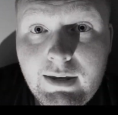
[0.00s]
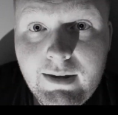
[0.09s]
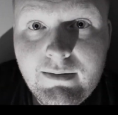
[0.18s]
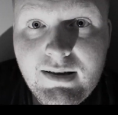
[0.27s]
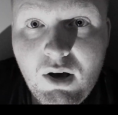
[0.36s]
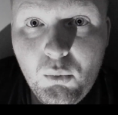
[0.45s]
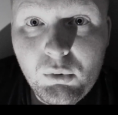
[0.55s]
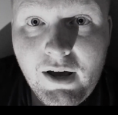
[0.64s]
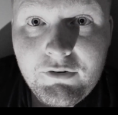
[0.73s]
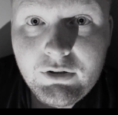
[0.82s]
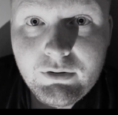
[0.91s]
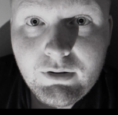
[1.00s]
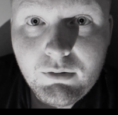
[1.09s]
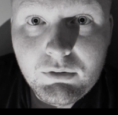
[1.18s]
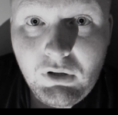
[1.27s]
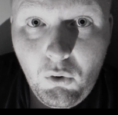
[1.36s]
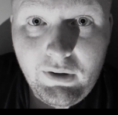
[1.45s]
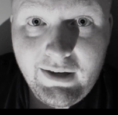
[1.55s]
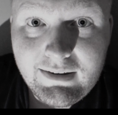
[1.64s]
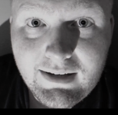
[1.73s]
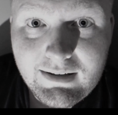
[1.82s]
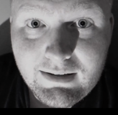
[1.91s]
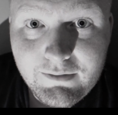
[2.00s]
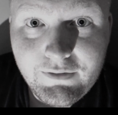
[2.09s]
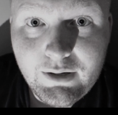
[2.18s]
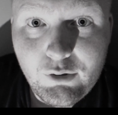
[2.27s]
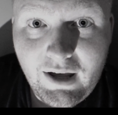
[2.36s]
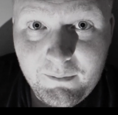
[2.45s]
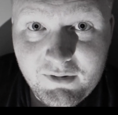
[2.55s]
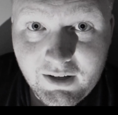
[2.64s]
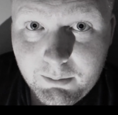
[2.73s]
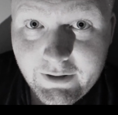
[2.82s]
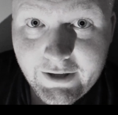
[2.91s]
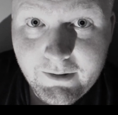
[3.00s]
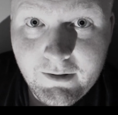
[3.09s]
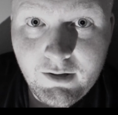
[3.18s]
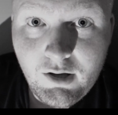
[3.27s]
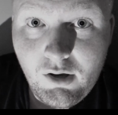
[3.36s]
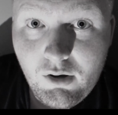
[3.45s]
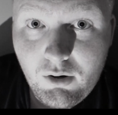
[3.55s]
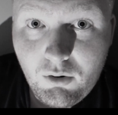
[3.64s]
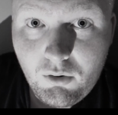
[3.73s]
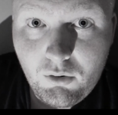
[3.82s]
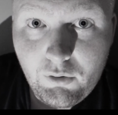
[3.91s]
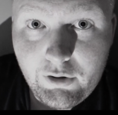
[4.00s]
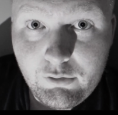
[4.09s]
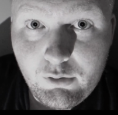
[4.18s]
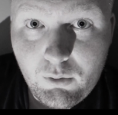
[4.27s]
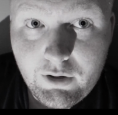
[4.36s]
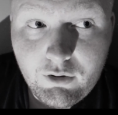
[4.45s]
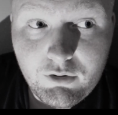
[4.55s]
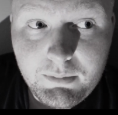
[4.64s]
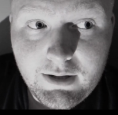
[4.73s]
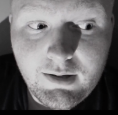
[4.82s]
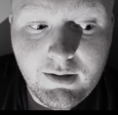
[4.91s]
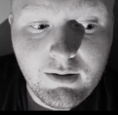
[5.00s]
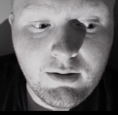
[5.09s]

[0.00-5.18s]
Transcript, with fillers: Kids, whatever you do, don't get addicted to video games like me. Or you're gonna, or you're gonna be